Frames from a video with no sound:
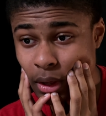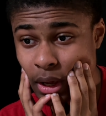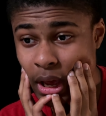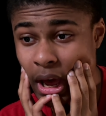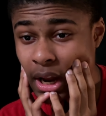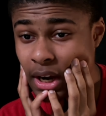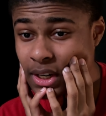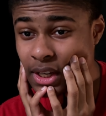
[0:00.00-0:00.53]

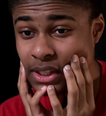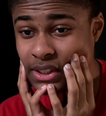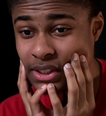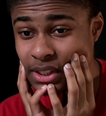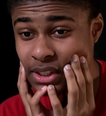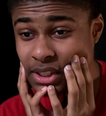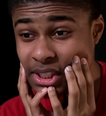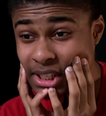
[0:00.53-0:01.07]
kind of does
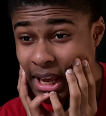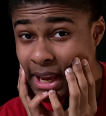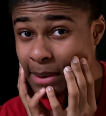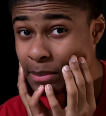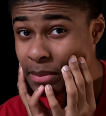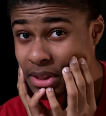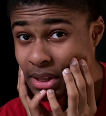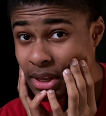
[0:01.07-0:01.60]
the
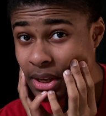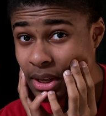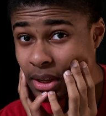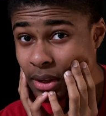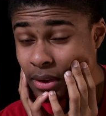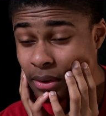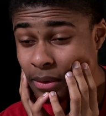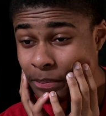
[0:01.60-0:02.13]
same thing,